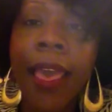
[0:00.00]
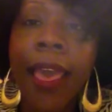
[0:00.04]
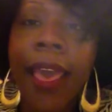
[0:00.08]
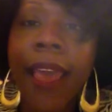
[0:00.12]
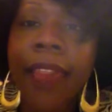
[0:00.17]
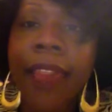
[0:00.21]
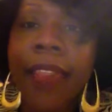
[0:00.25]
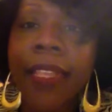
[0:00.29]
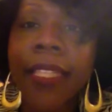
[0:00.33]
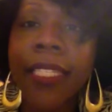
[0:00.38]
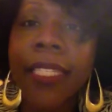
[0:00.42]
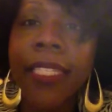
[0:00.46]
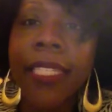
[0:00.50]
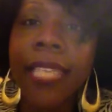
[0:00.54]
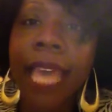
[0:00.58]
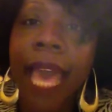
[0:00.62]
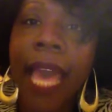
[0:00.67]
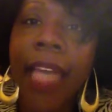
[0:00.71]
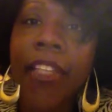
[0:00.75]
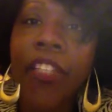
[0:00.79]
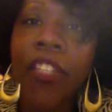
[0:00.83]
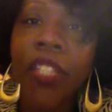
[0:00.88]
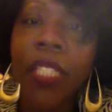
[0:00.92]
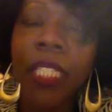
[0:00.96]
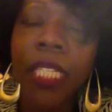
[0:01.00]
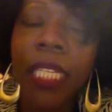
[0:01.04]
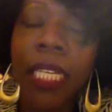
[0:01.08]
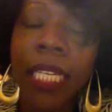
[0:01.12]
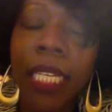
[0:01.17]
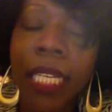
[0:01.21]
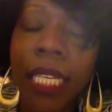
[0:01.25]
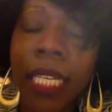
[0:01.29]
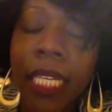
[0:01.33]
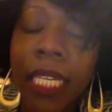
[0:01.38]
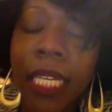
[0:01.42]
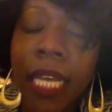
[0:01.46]
And this is
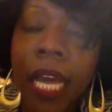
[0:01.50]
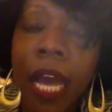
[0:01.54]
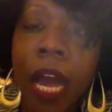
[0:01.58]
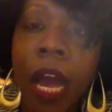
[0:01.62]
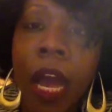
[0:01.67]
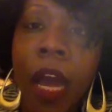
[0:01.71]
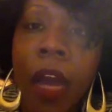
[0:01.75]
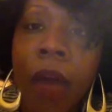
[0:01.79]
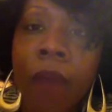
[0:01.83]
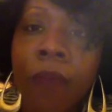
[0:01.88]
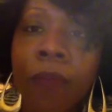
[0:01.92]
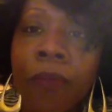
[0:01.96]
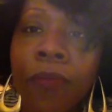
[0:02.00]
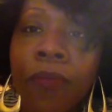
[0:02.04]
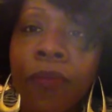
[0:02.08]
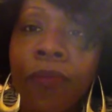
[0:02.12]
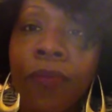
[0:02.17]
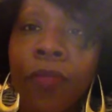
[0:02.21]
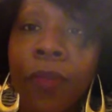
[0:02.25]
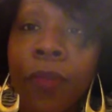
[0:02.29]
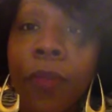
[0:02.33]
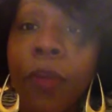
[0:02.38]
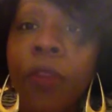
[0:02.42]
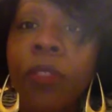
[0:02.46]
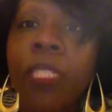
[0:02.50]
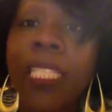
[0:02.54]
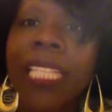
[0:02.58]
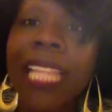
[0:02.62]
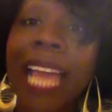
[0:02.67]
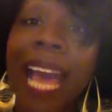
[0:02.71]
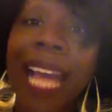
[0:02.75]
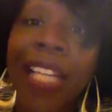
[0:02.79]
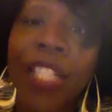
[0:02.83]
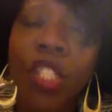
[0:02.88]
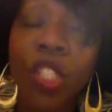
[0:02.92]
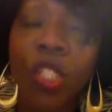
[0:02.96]
actually the most
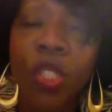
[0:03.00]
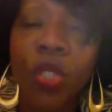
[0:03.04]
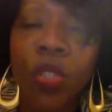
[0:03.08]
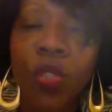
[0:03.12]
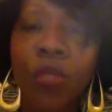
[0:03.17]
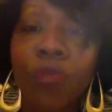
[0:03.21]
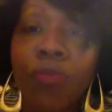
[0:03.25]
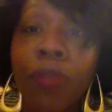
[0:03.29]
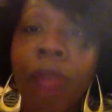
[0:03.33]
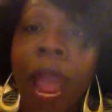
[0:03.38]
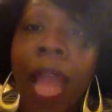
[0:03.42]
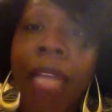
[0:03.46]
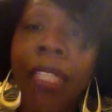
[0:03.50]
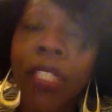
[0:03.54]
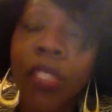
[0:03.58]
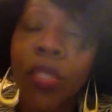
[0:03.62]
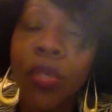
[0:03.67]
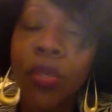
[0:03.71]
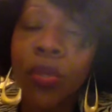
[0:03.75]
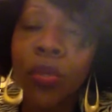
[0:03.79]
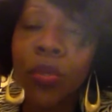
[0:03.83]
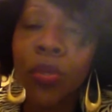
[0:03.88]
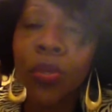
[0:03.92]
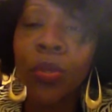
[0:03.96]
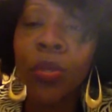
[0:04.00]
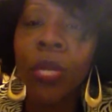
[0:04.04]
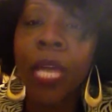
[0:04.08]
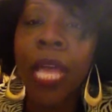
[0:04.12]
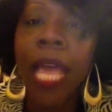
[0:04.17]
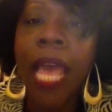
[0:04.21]
logical, practical,